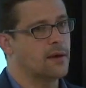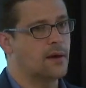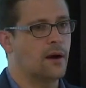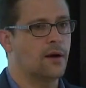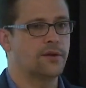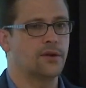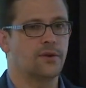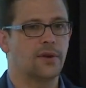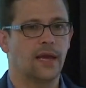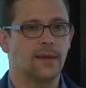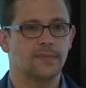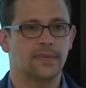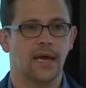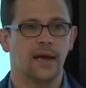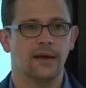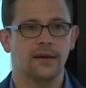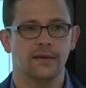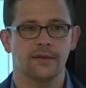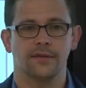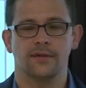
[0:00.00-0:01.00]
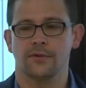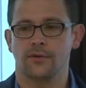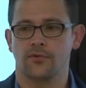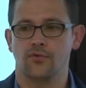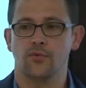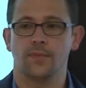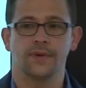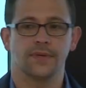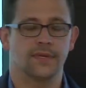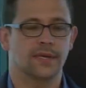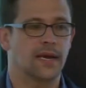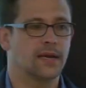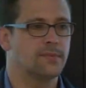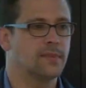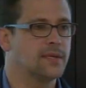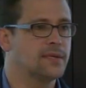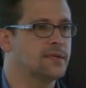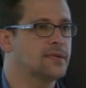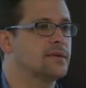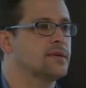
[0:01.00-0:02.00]
on your name tag is your group
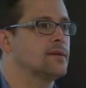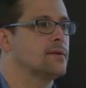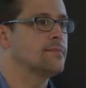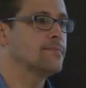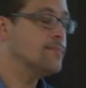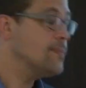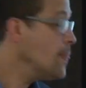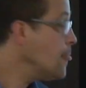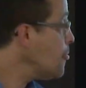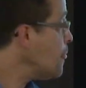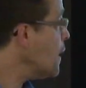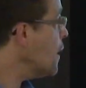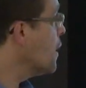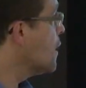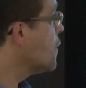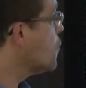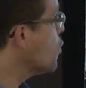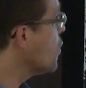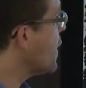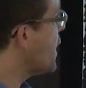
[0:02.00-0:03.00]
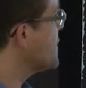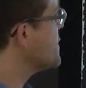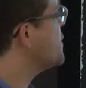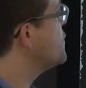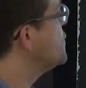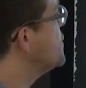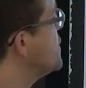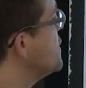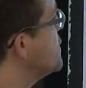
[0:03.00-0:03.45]
assignment. Uh, we'll ask you